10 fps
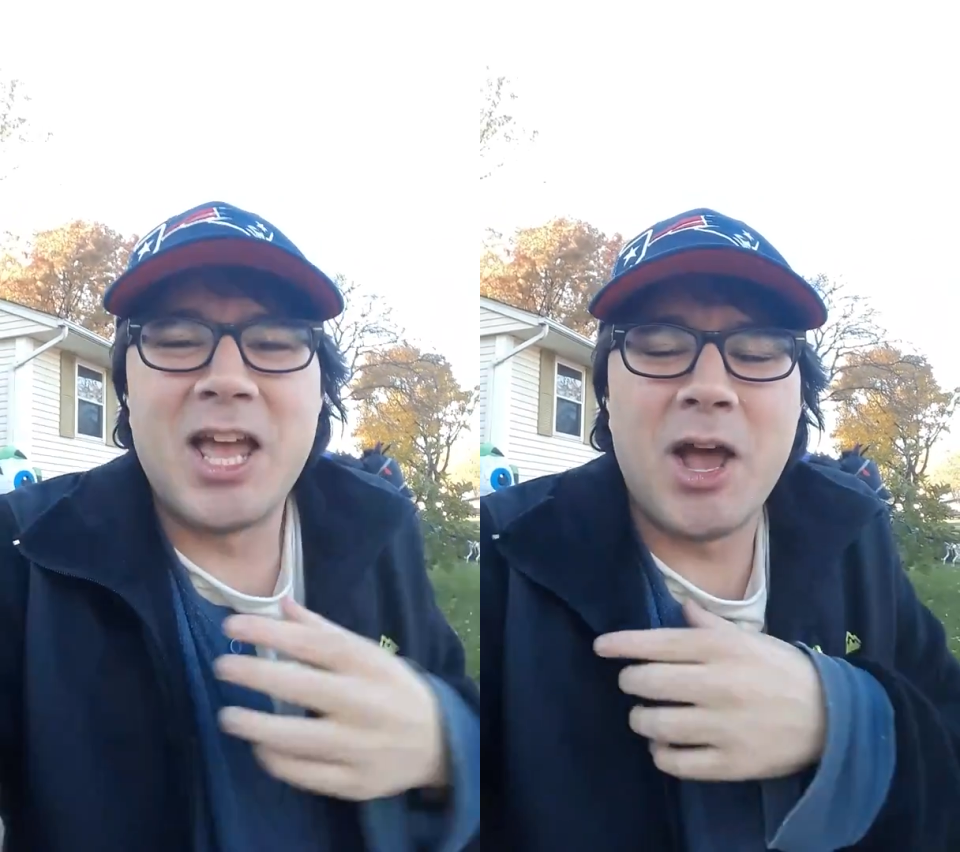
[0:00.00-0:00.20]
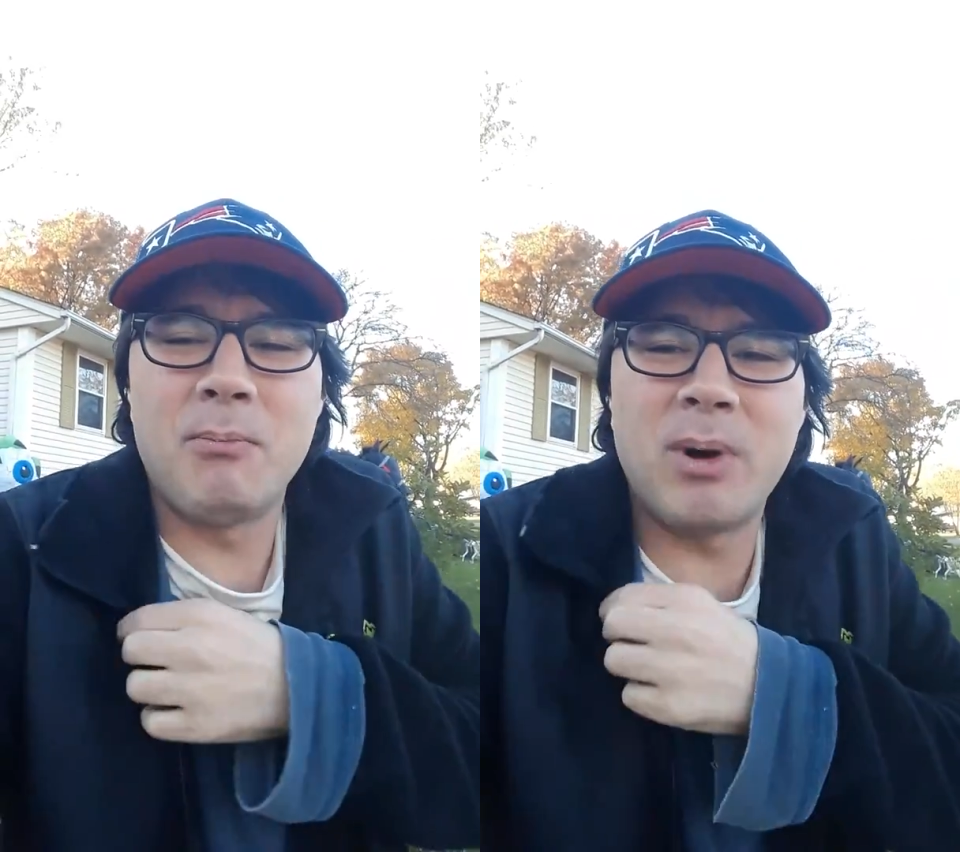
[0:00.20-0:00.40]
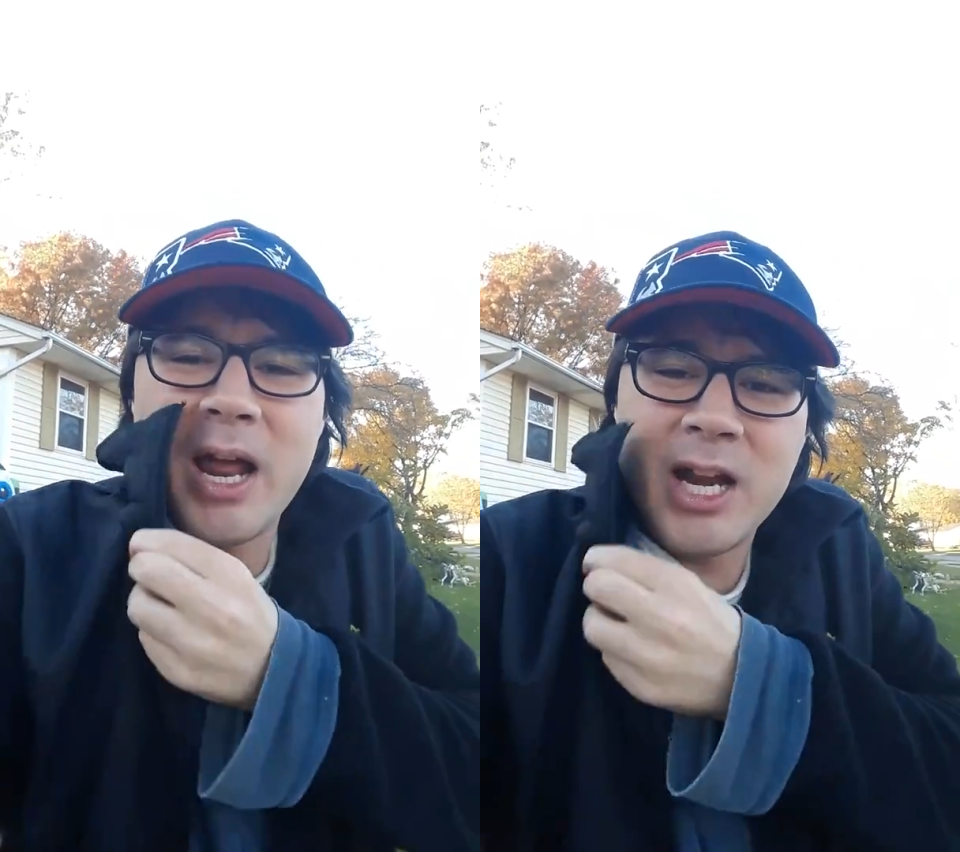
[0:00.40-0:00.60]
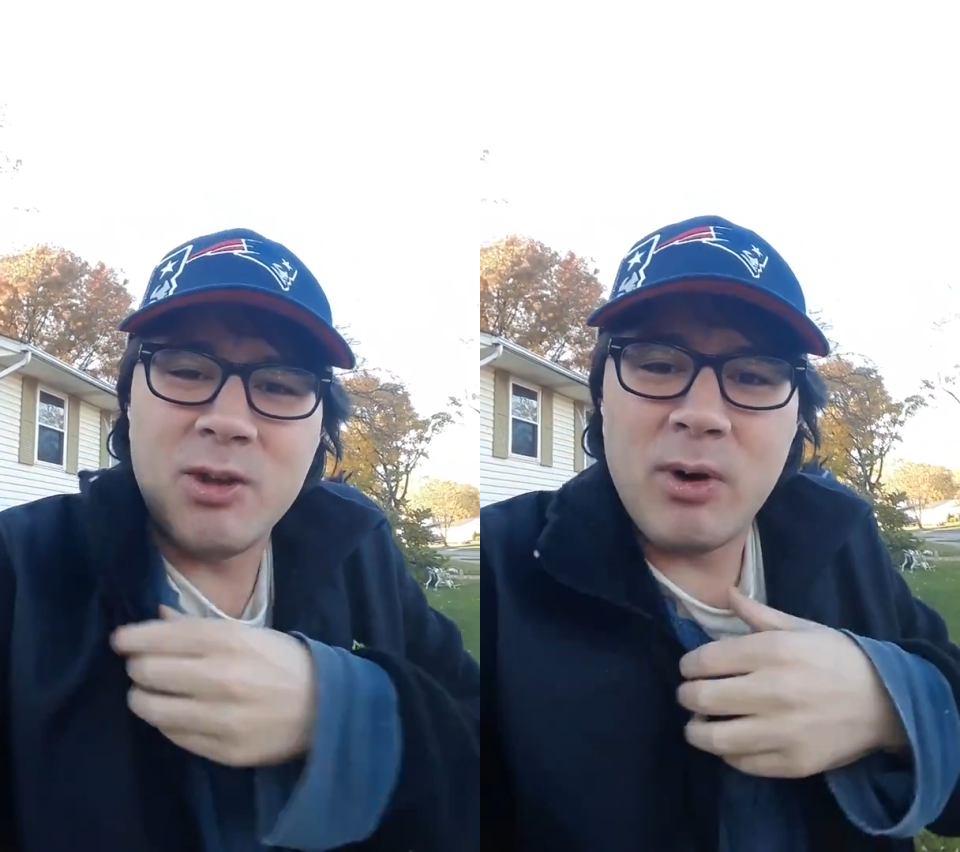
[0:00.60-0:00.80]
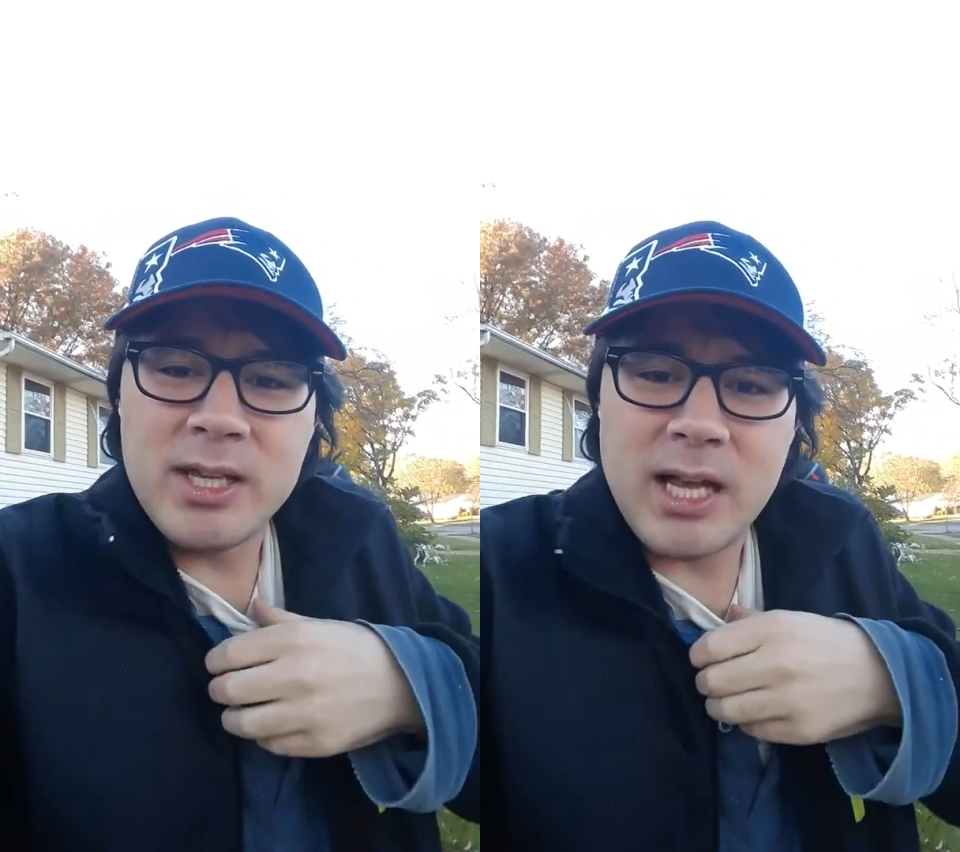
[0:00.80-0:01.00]
But
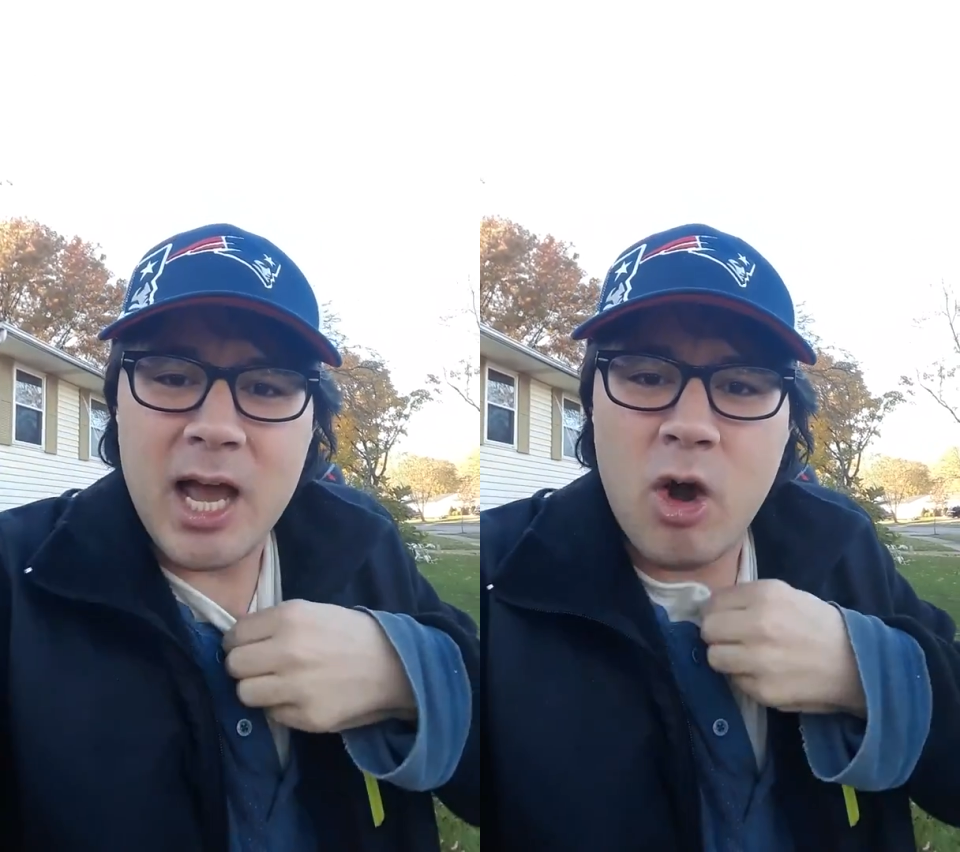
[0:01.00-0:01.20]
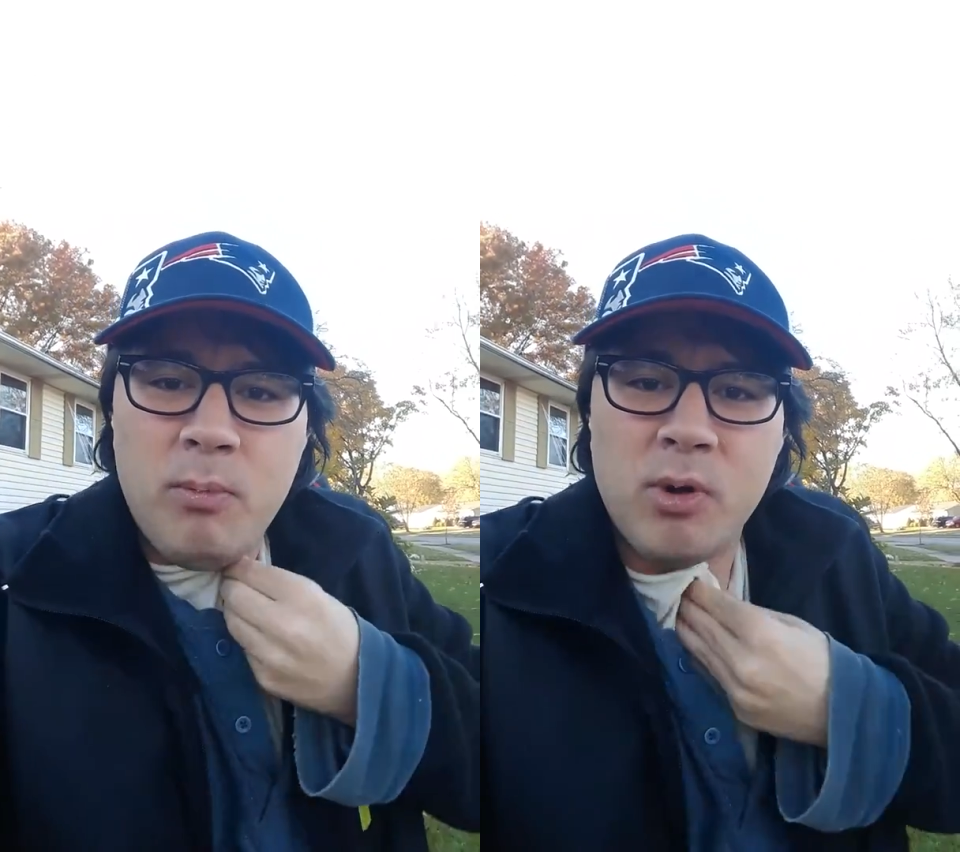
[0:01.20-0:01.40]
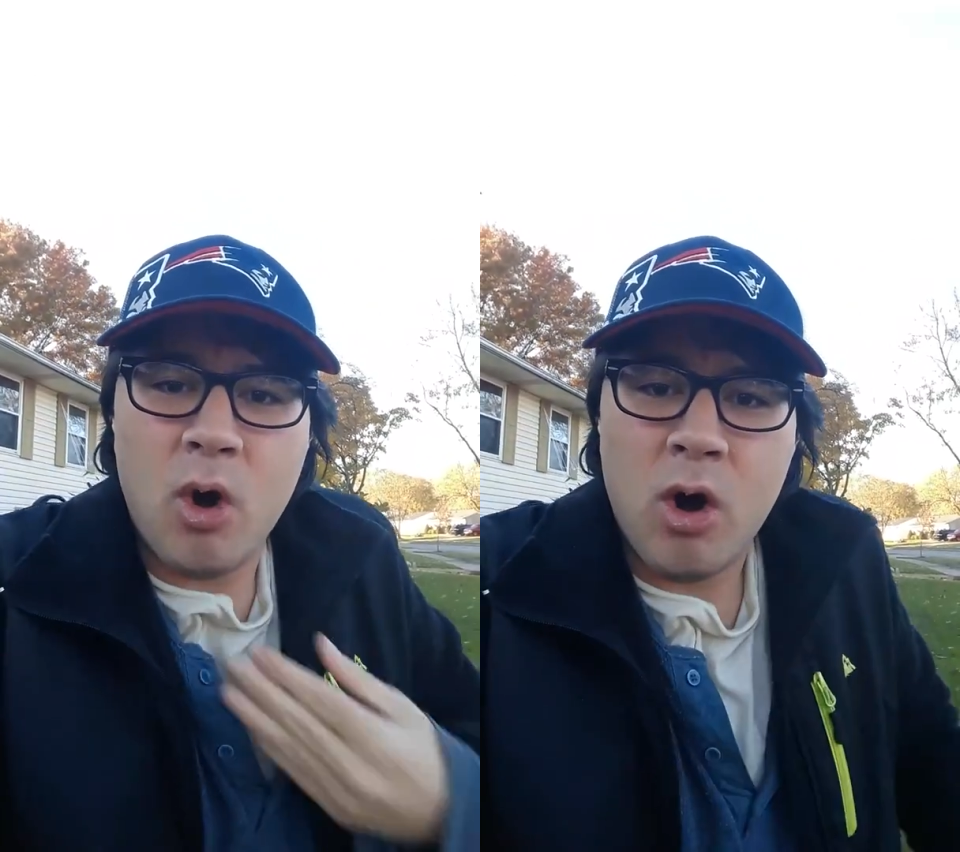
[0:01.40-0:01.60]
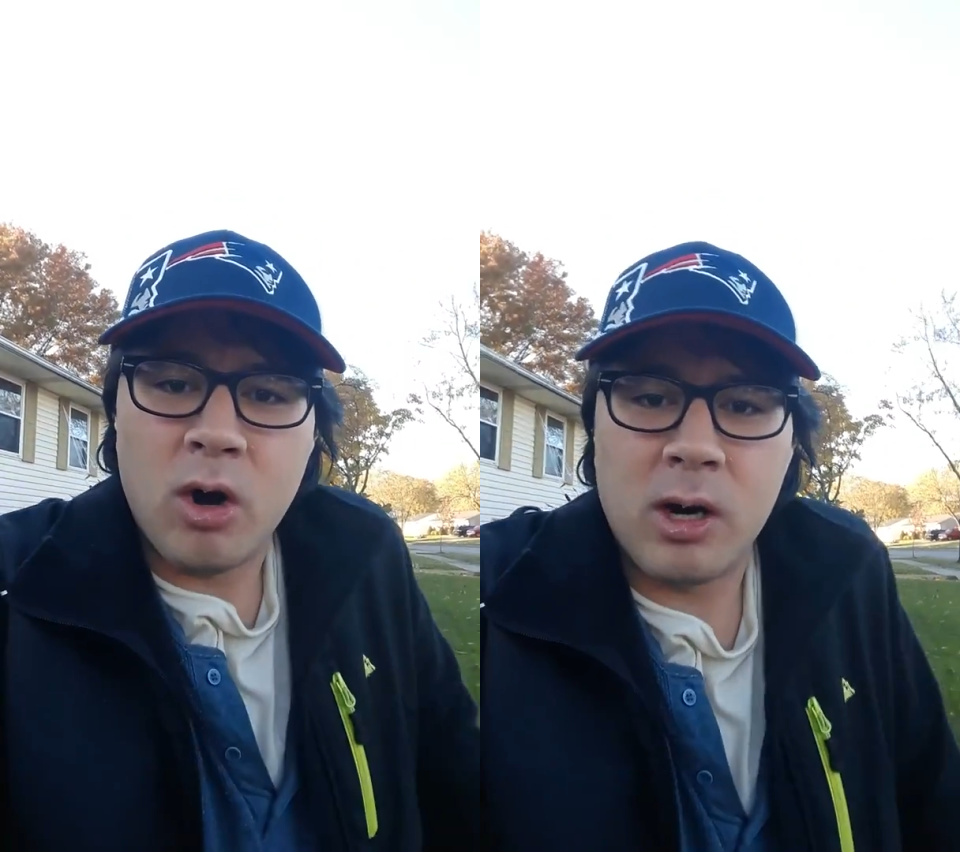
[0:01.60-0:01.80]
anyways, I hope you all